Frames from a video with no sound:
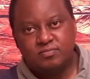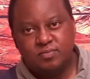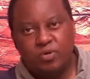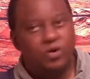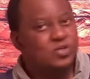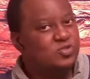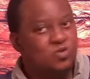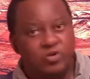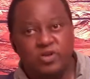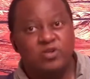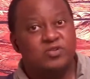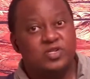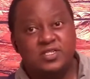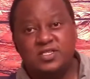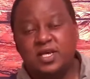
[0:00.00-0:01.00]
Pours oil
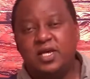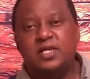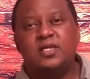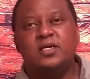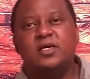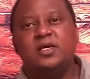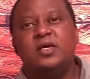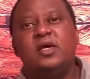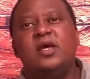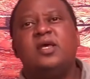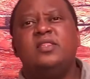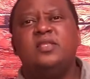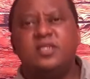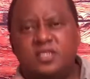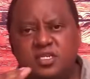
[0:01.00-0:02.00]
on his head.
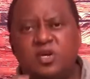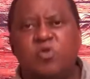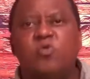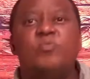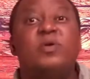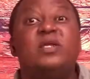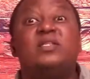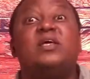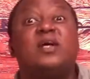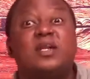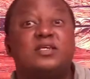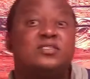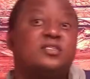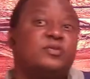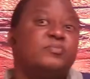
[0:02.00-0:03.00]
Then Jehu made the
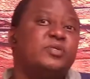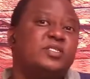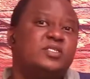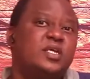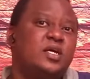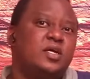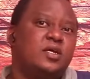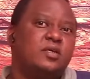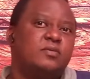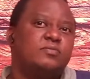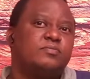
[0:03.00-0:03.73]
classic mistake.